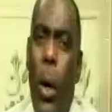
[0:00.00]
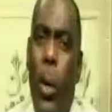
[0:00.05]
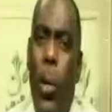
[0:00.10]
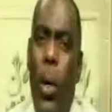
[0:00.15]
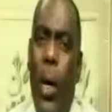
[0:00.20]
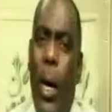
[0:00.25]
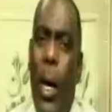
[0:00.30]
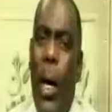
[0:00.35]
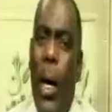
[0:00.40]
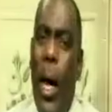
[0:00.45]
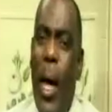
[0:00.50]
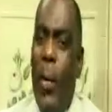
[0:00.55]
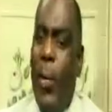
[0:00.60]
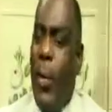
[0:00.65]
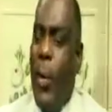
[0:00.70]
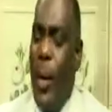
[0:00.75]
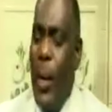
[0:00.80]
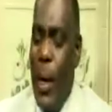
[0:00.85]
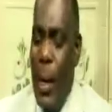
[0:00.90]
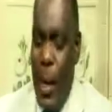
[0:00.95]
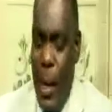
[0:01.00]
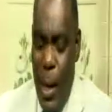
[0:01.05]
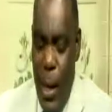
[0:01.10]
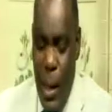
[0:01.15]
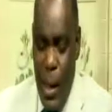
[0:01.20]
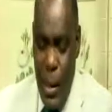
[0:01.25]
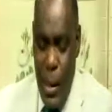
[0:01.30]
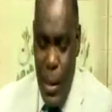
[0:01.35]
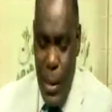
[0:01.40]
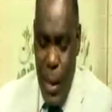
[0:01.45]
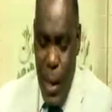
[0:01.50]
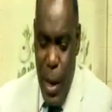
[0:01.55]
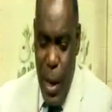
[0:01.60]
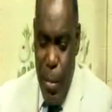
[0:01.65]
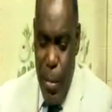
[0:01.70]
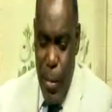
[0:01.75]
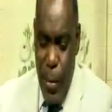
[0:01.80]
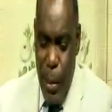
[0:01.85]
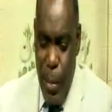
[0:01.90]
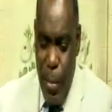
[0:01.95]
Okay, and he's
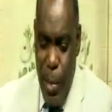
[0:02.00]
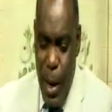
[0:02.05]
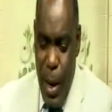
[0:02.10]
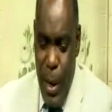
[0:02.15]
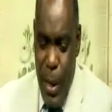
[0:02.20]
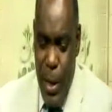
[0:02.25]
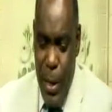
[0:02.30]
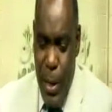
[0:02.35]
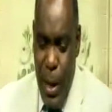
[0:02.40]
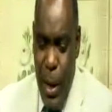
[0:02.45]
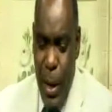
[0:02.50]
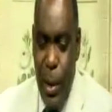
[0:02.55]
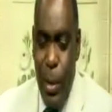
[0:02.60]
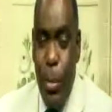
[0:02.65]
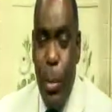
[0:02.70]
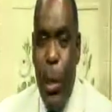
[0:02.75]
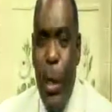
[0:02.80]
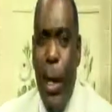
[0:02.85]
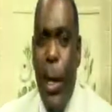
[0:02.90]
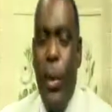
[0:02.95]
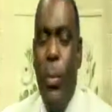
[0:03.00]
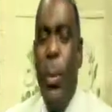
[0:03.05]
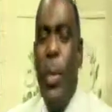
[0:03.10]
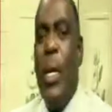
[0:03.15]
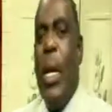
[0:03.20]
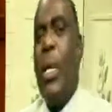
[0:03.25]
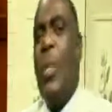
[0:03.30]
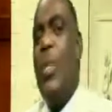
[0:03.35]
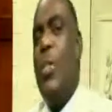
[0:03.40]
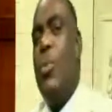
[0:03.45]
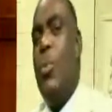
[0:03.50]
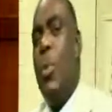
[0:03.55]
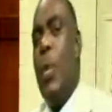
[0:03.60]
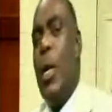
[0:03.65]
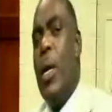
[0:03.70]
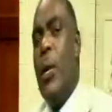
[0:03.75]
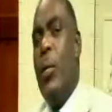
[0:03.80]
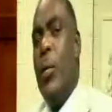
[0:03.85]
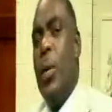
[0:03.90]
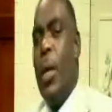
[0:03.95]
accompanied by Sheldon McLean. We take this
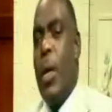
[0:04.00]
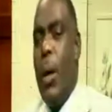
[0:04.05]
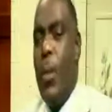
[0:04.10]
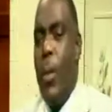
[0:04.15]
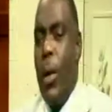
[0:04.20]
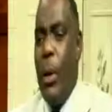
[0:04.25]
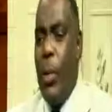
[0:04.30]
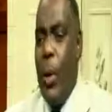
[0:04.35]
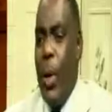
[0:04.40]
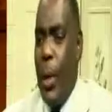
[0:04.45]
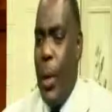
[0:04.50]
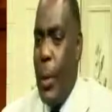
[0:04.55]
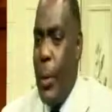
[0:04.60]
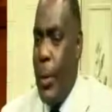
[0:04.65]
break and we'll come right back.